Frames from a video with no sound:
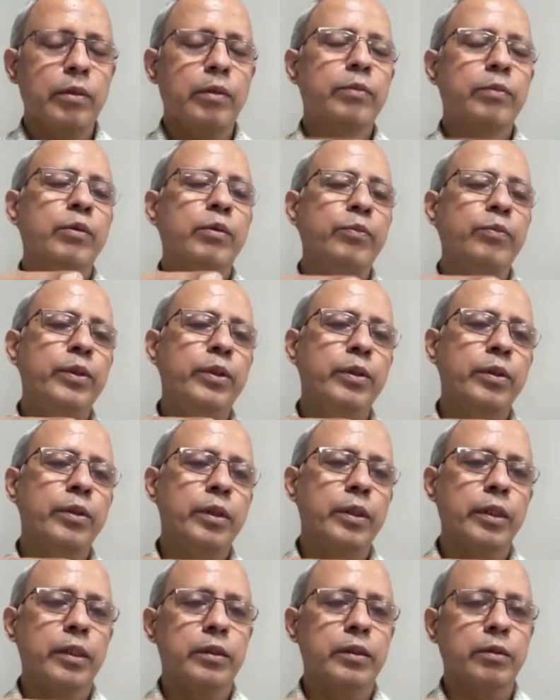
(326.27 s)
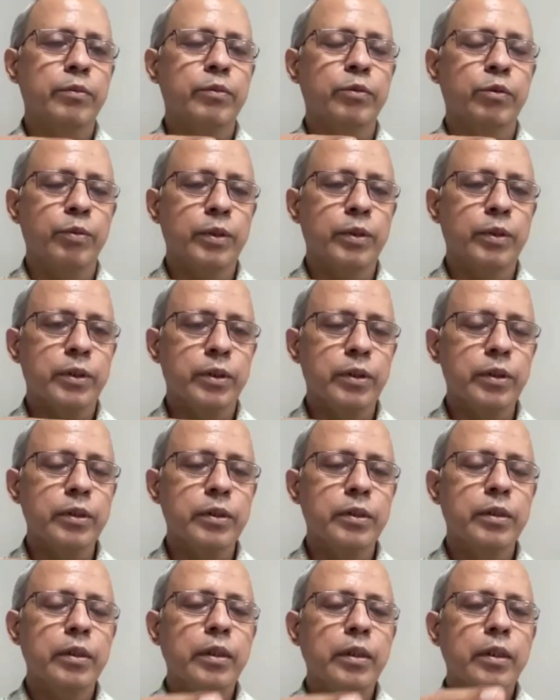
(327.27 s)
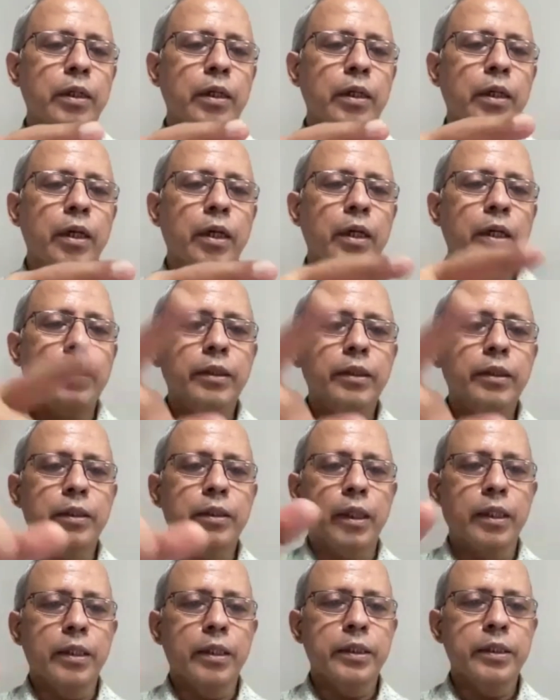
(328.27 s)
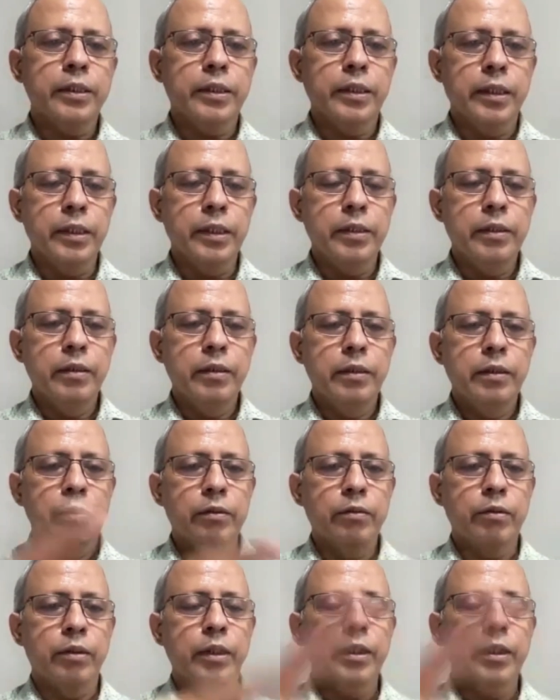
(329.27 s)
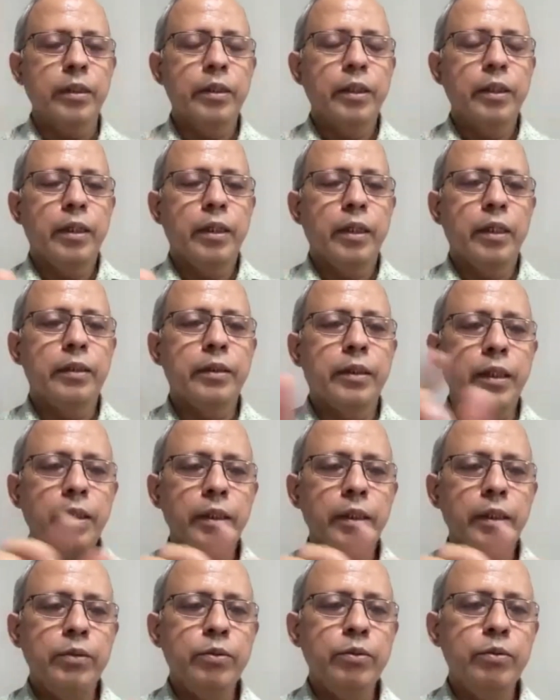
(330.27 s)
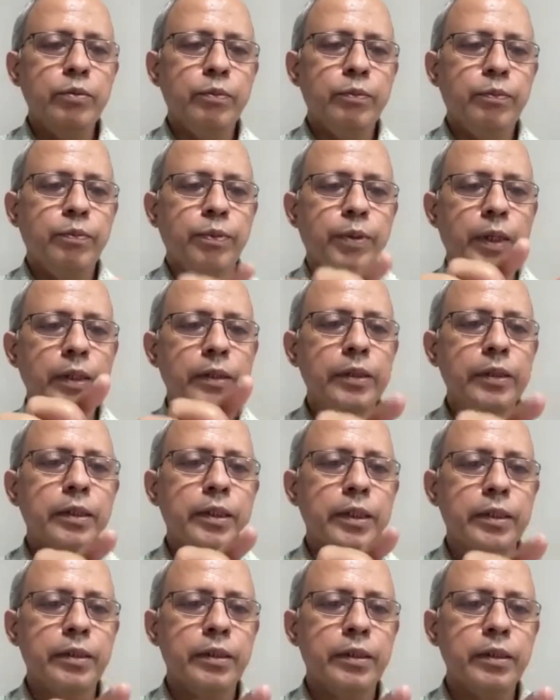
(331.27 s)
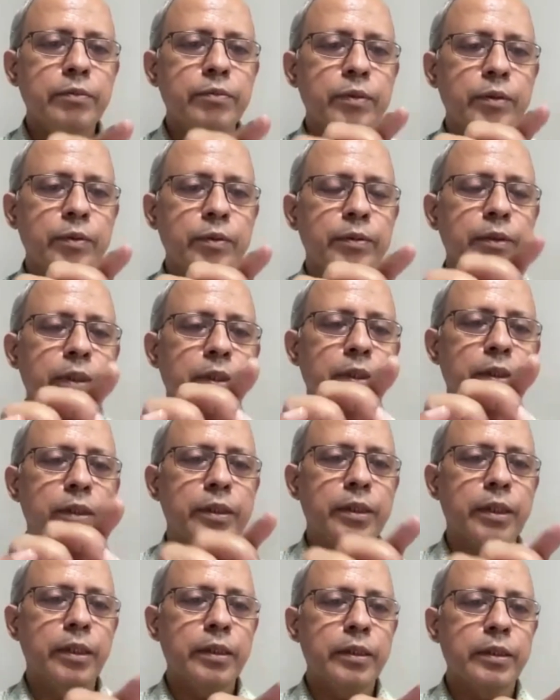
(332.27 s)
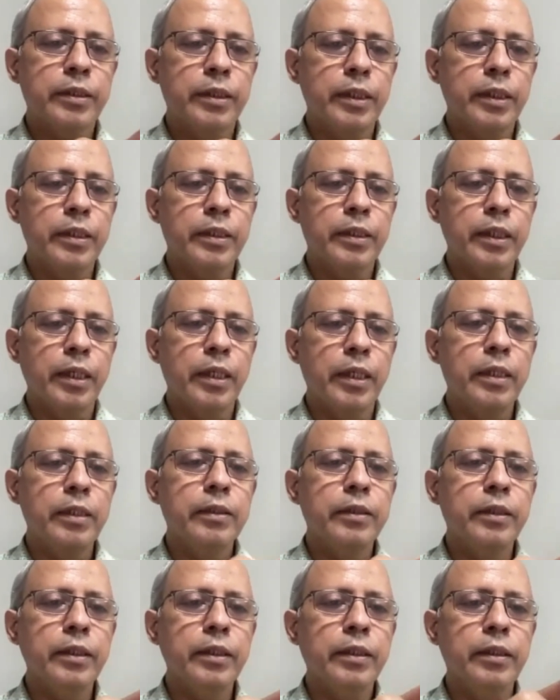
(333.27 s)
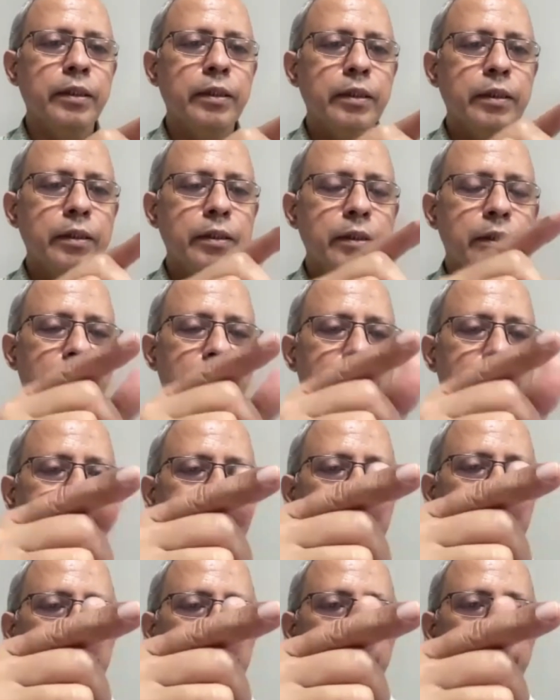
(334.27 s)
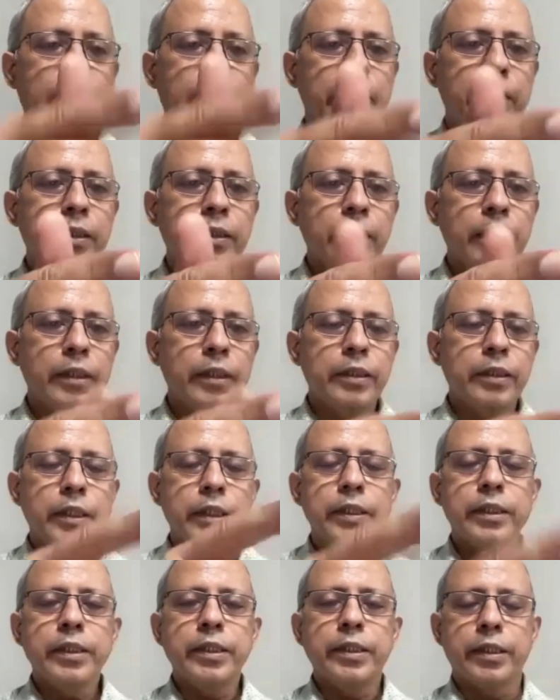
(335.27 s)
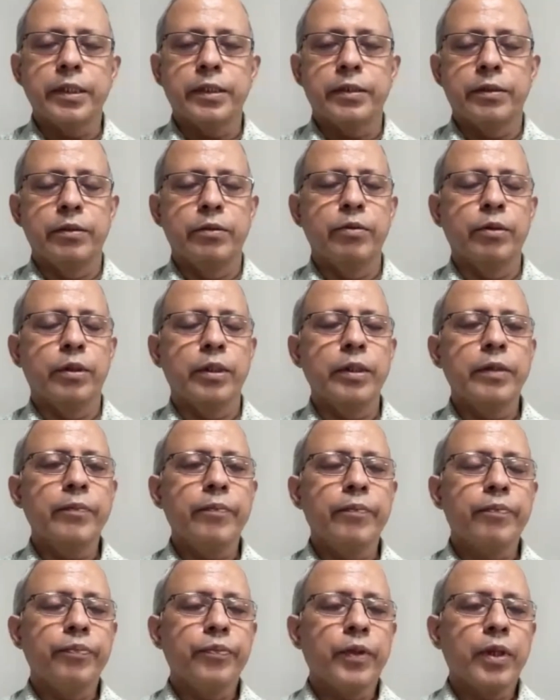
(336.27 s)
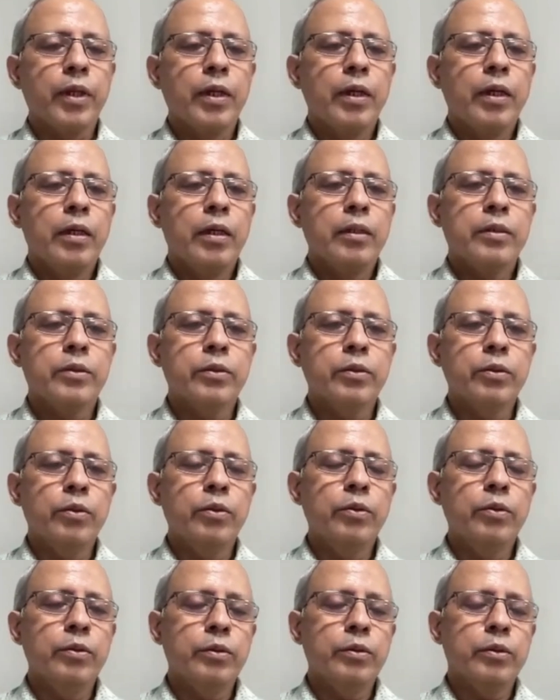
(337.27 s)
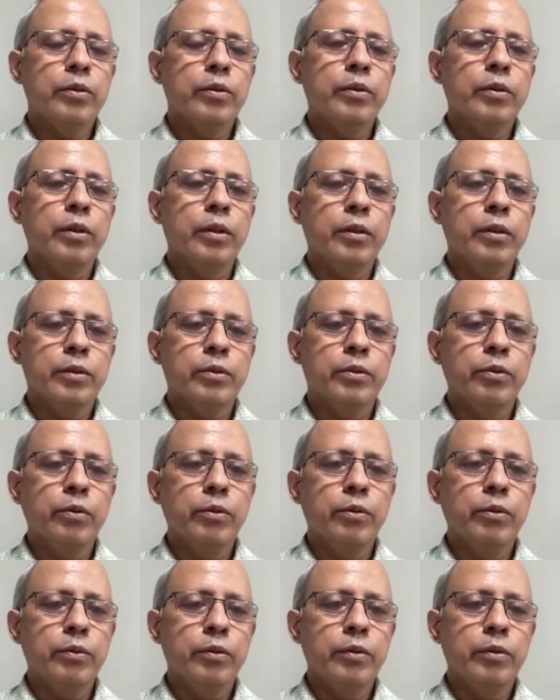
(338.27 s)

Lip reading: quantum computer in case of Grover search and the target state, okay. And then you find the distance between the initial state and the state at next iteration, okay. So since